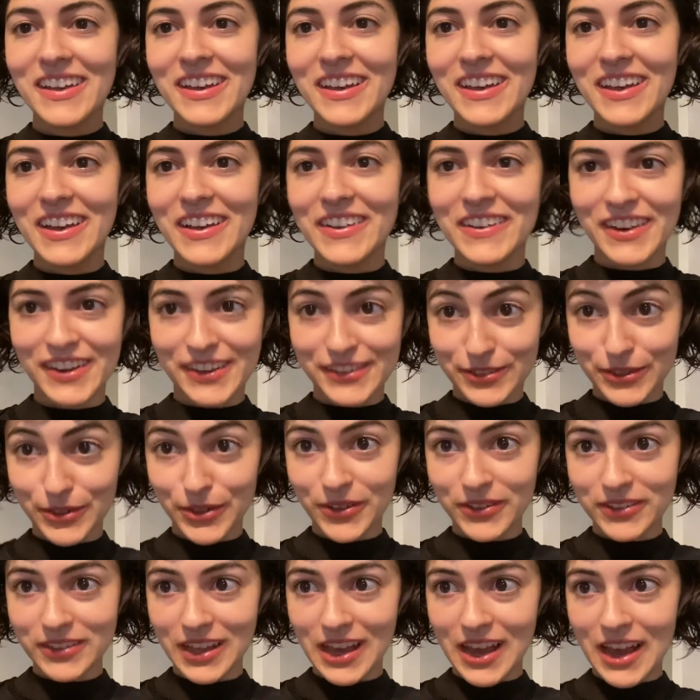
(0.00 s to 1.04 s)
Okay, so
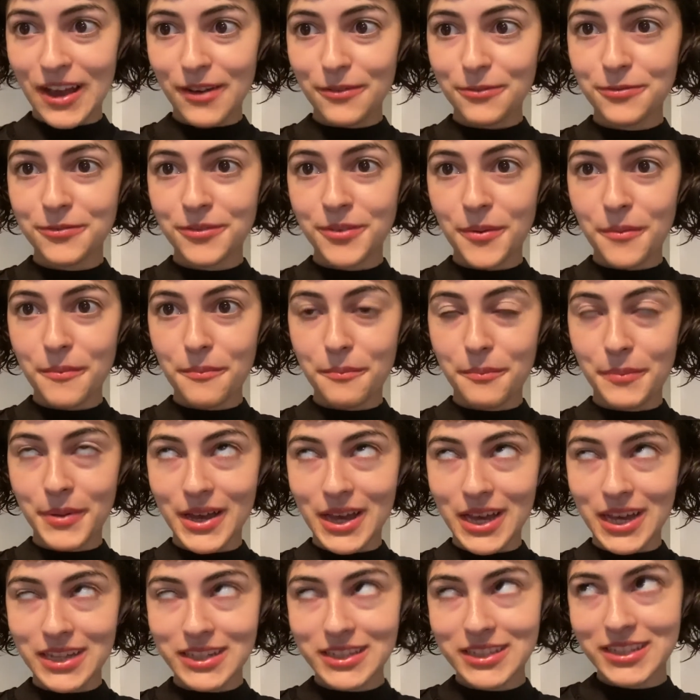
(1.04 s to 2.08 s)
don't laugh,
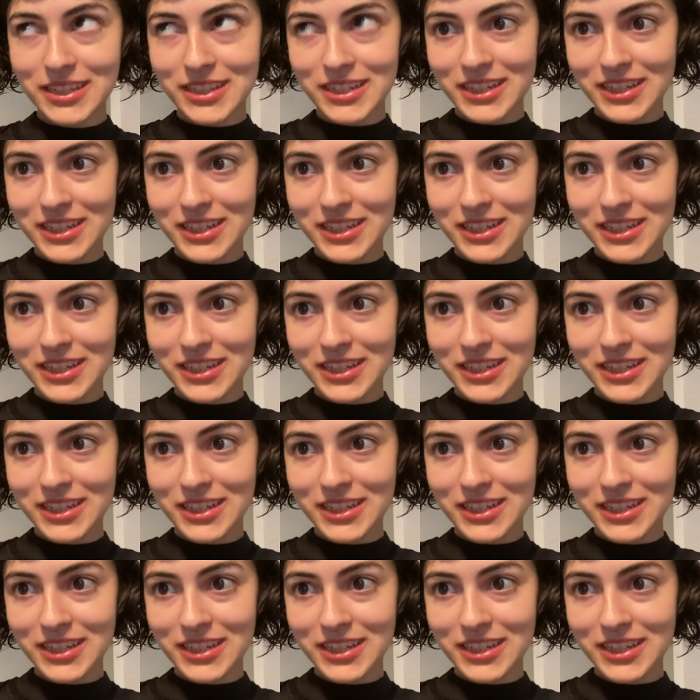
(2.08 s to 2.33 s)
but